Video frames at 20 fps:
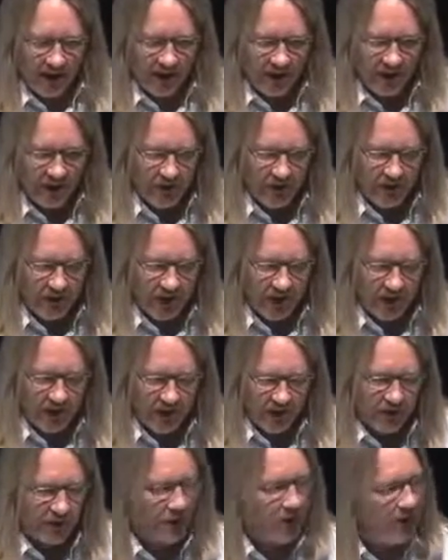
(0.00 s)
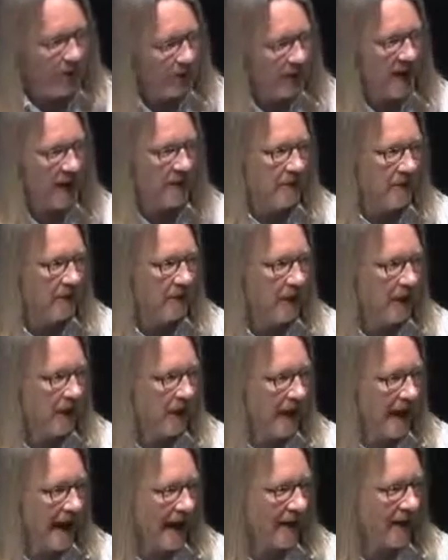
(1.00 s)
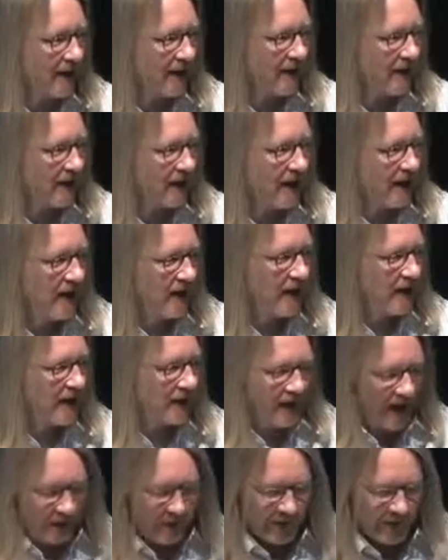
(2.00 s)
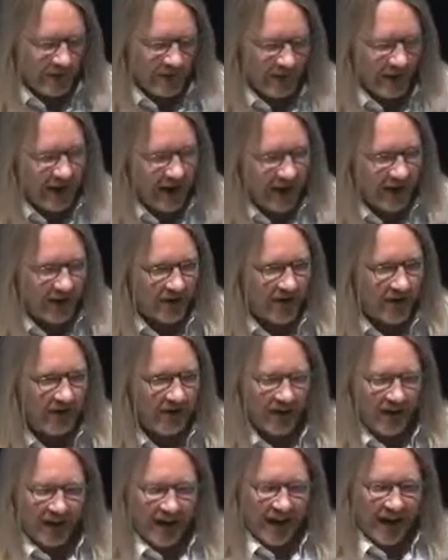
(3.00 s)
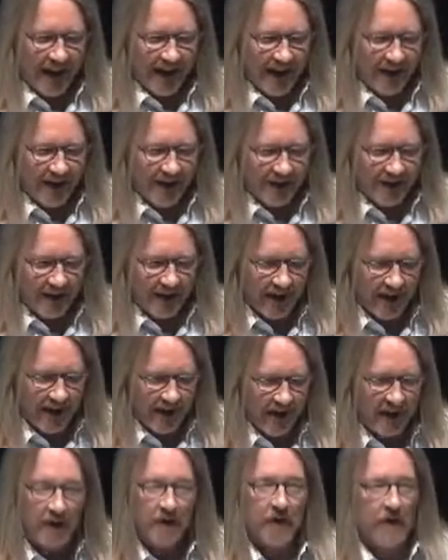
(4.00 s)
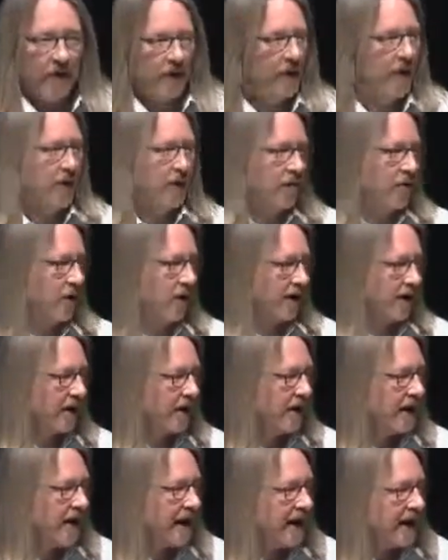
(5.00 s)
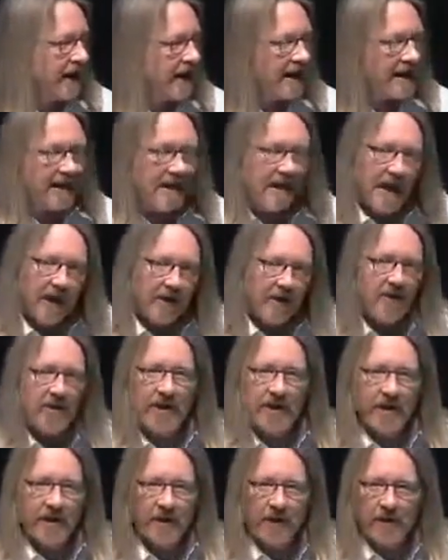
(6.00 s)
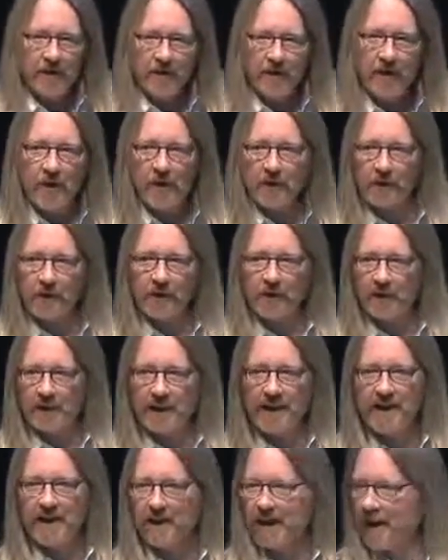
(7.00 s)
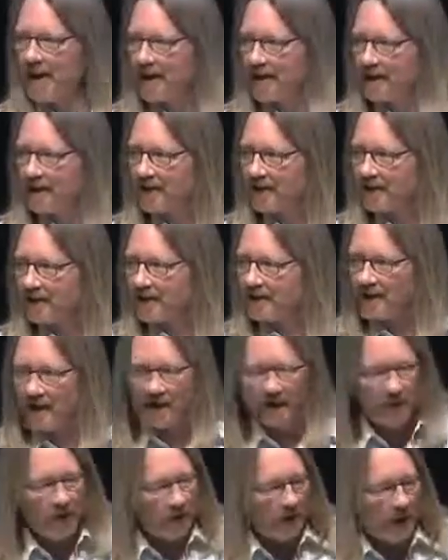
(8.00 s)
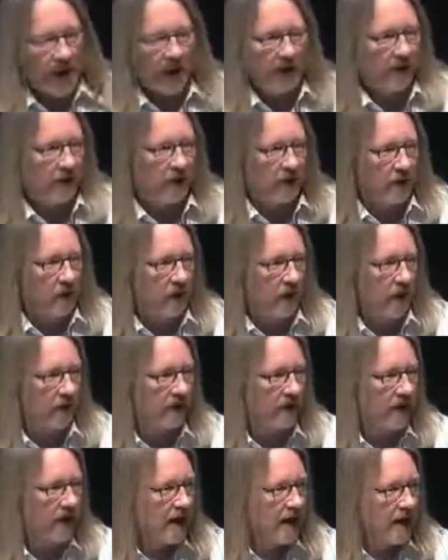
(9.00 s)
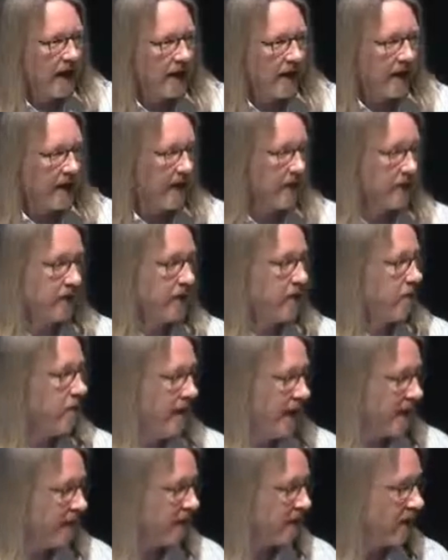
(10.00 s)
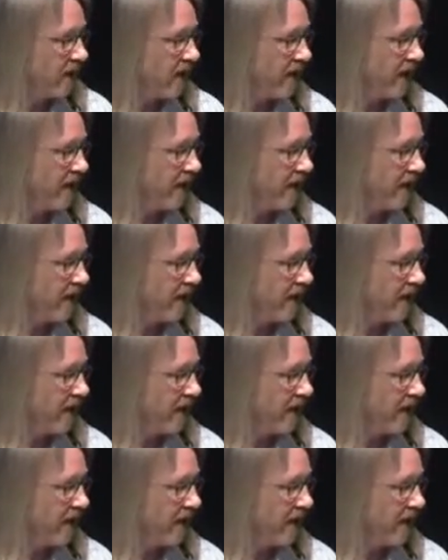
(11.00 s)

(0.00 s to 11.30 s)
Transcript: You do the reading before class, you come to class, and you do the homework. And I guarantee if you do those 3 things throughout the course that you'll do well